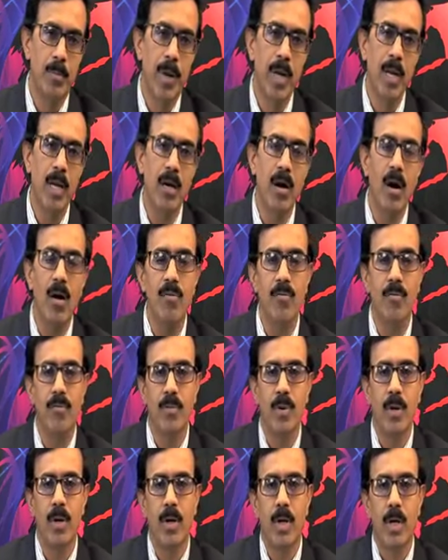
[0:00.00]
bulk of
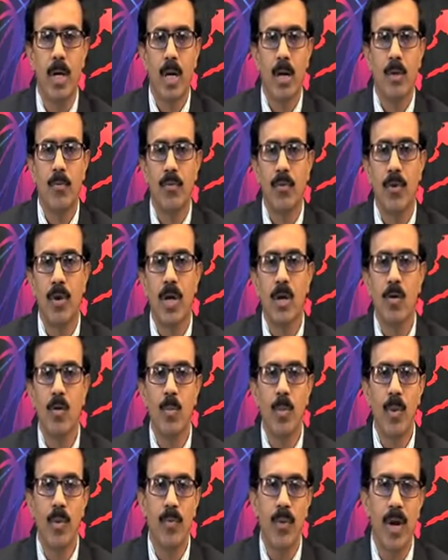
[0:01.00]
fuel
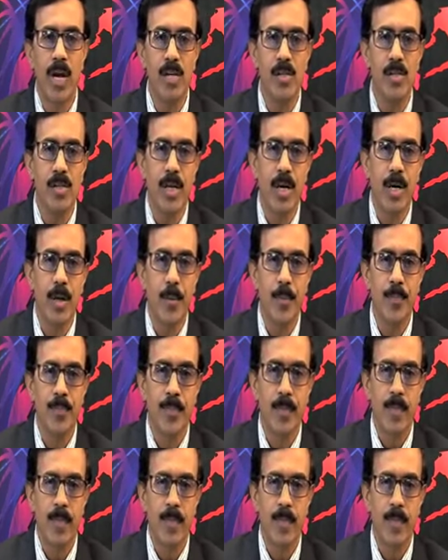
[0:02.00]
will be wasted.